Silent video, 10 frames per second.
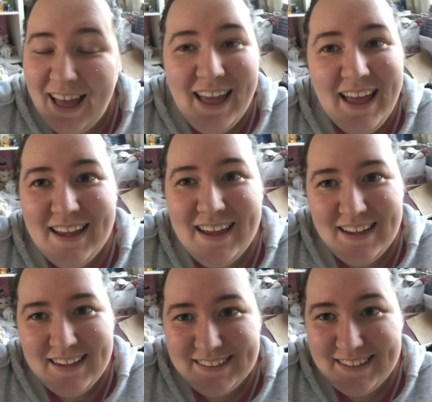
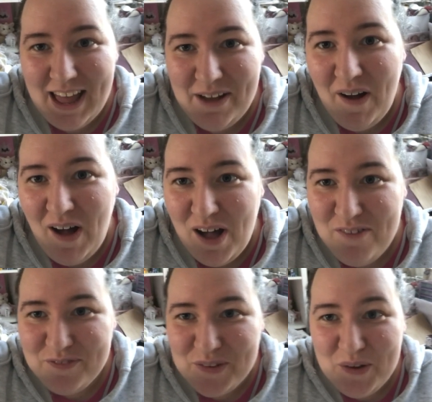Hi, it's now
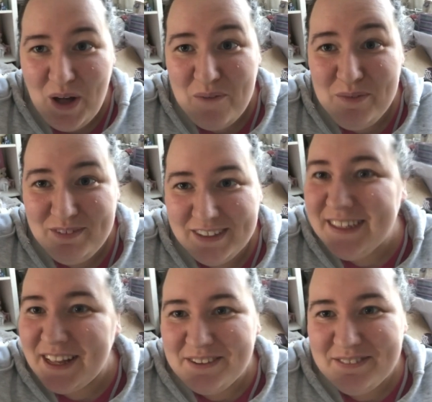half four and we've
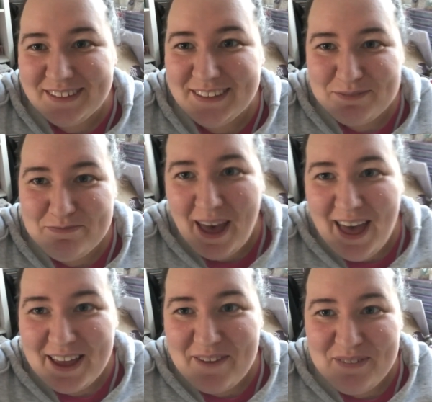just got the results
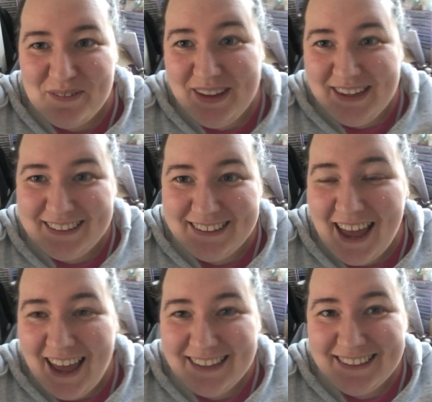back from his
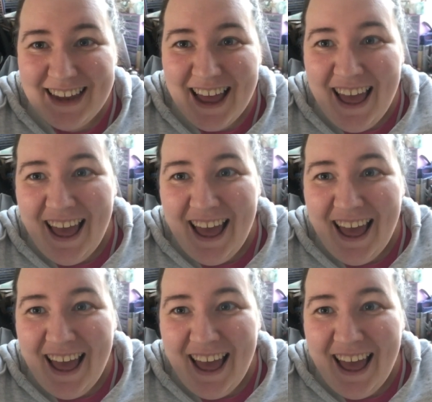test